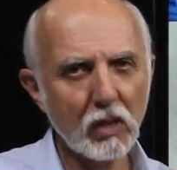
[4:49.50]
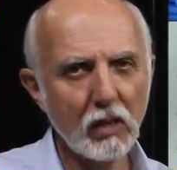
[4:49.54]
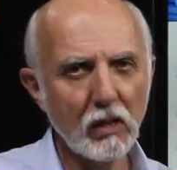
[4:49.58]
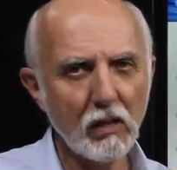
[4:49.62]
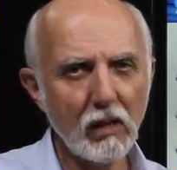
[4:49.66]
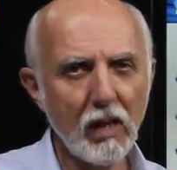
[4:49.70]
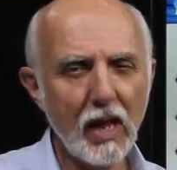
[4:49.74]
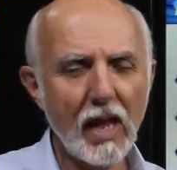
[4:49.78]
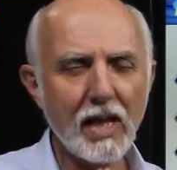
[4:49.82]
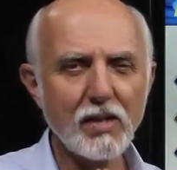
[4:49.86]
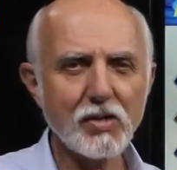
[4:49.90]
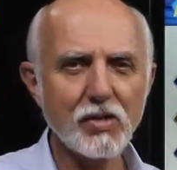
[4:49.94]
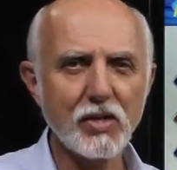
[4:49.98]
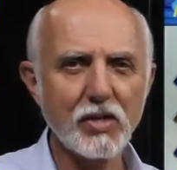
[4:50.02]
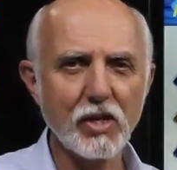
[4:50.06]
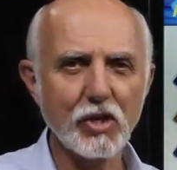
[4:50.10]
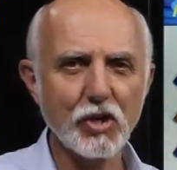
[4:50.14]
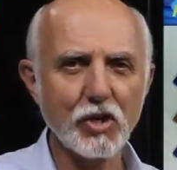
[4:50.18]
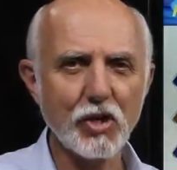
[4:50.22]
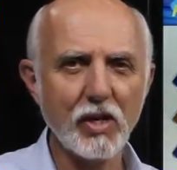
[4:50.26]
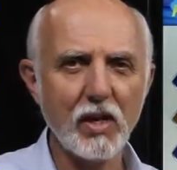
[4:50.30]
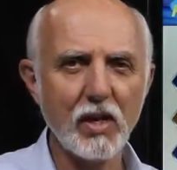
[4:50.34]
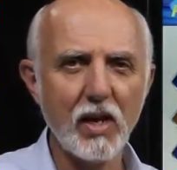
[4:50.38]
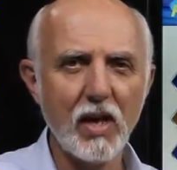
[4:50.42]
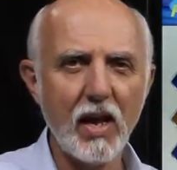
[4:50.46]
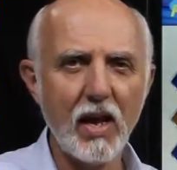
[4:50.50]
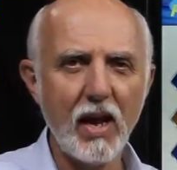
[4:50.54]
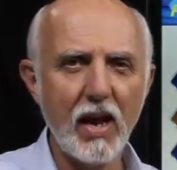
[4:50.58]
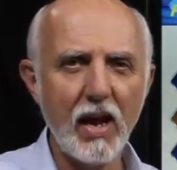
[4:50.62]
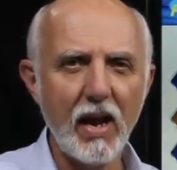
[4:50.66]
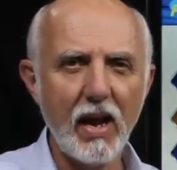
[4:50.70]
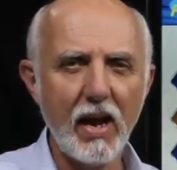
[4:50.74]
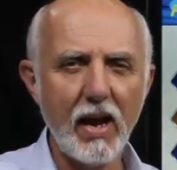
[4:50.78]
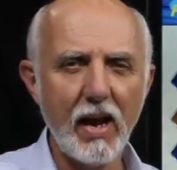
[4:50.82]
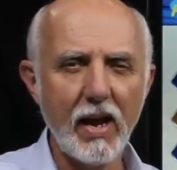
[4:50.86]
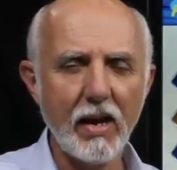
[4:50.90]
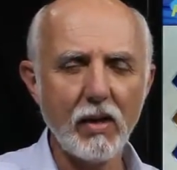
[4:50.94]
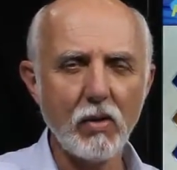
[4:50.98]
last session,
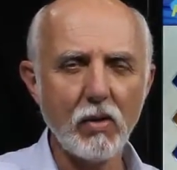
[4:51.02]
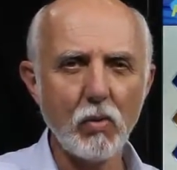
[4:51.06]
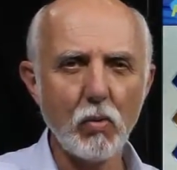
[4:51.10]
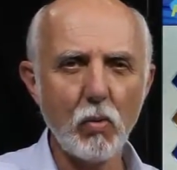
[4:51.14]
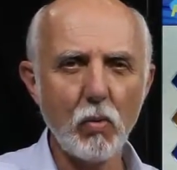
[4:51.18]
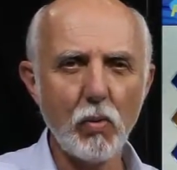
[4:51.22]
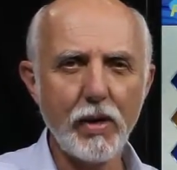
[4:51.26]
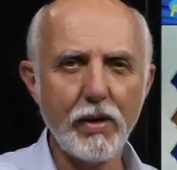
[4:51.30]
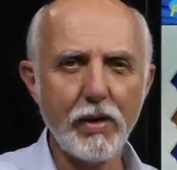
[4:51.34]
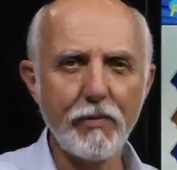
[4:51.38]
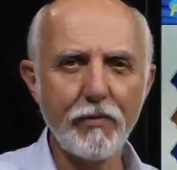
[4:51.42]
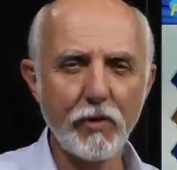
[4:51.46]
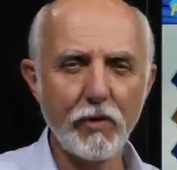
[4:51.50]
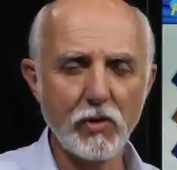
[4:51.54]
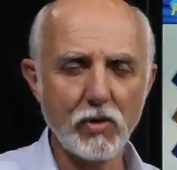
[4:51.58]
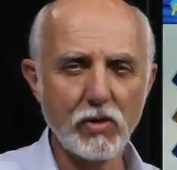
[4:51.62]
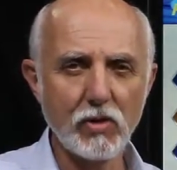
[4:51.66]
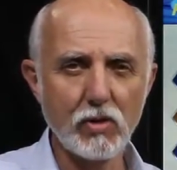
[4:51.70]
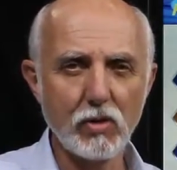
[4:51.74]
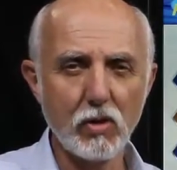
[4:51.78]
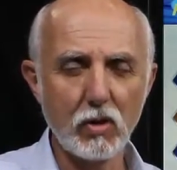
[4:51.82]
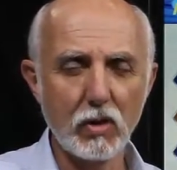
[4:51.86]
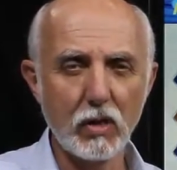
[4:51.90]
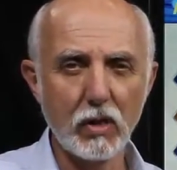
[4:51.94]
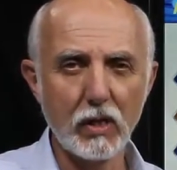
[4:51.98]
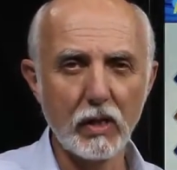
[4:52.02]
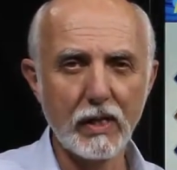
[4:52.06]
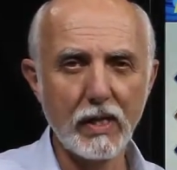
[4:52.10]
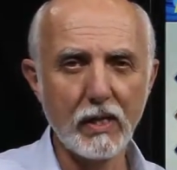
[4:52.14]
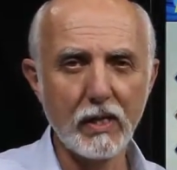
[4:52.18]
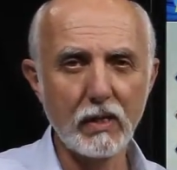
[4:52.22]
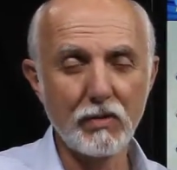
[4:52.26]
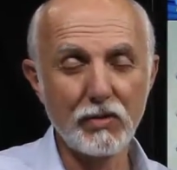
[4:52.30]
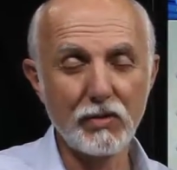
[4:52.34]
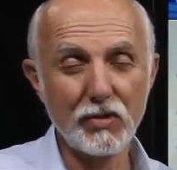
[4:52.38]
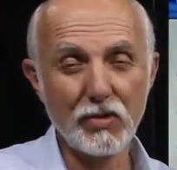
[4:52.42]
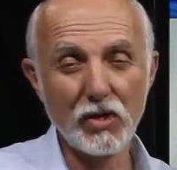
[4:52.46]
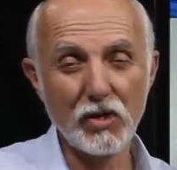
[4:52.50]
and we first took a look
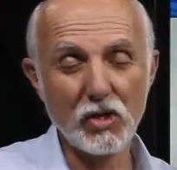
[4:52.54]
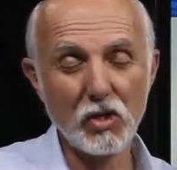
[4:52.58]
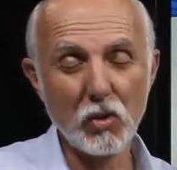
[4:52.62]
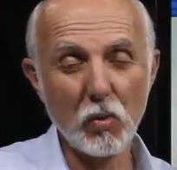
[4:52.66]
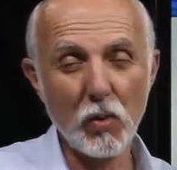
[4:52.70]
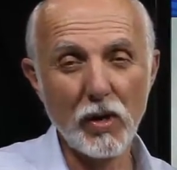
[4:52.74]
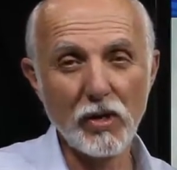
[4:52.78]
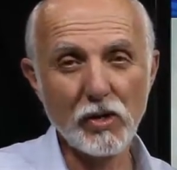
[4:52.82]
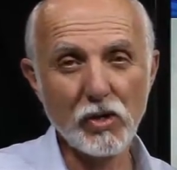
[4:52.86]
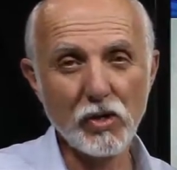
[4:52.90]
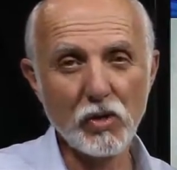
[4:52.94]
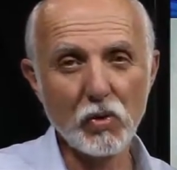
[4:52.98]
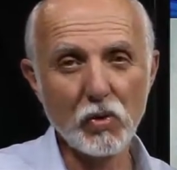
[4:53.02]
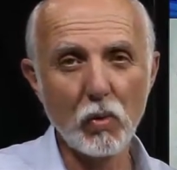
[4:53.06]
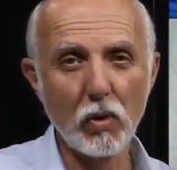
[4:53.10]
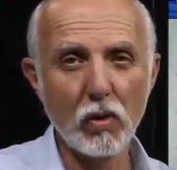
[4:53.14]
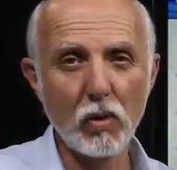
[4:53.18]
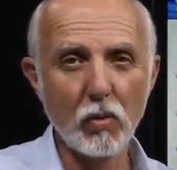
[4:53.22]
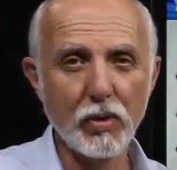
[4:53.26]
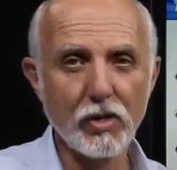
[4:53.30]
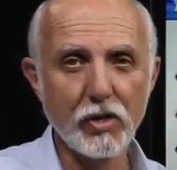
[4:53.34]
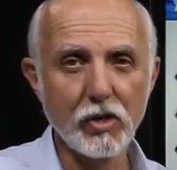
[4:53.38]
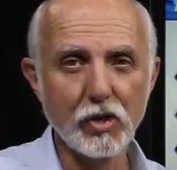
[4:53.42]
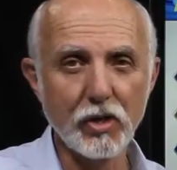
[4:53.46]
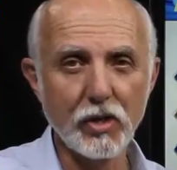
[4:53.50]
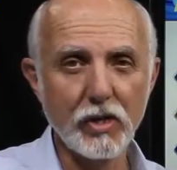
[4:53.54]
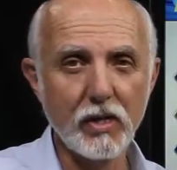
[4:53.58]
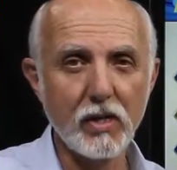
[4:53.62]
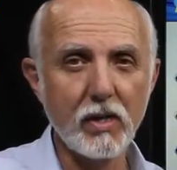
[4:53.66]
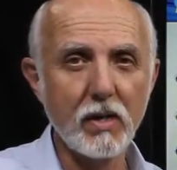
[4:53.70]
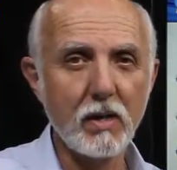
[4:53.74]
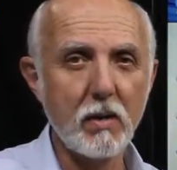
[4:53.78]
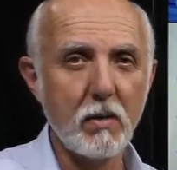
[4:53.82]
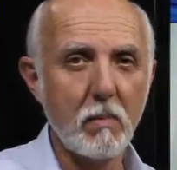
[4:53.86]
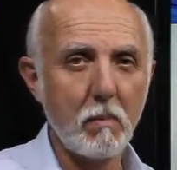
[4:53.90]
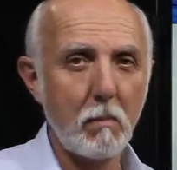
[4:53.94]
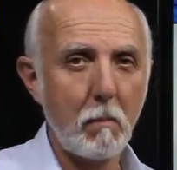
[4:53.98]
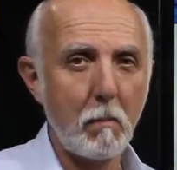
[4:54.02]
at situations where we should
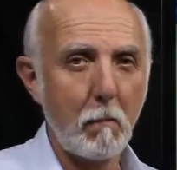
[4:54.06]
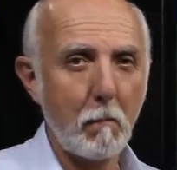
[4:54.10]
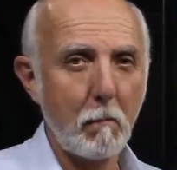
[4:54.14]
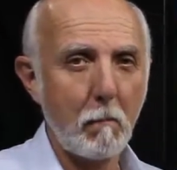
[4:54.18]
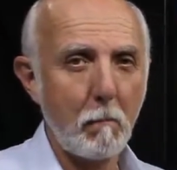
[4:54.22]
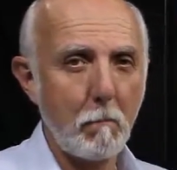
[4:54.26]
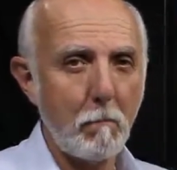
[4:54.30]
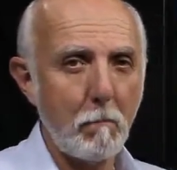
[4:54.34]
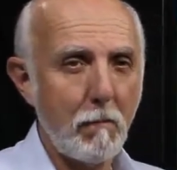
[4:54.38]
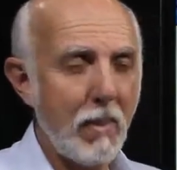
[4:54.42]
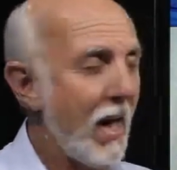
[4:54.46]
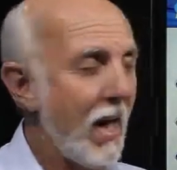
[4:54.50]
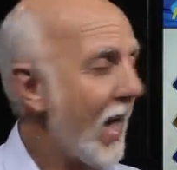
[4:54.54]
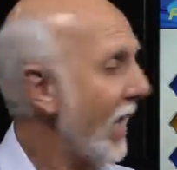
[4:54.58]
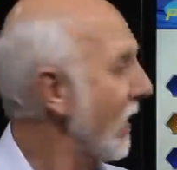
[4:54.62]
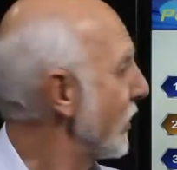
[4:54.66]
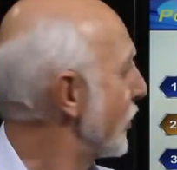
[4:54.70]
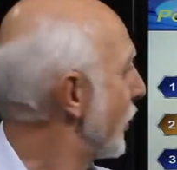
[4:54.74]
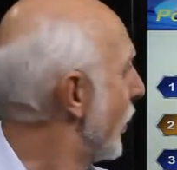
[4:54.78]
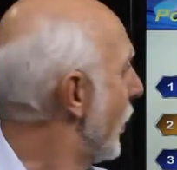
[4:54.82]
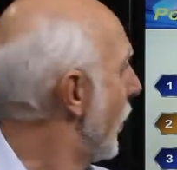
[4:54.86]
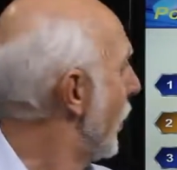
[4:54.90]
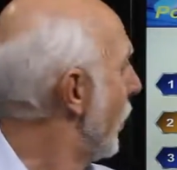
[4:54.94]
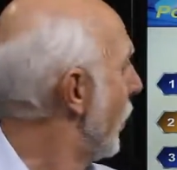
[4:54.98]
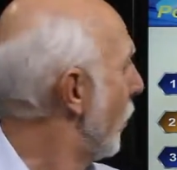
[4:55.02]
pass.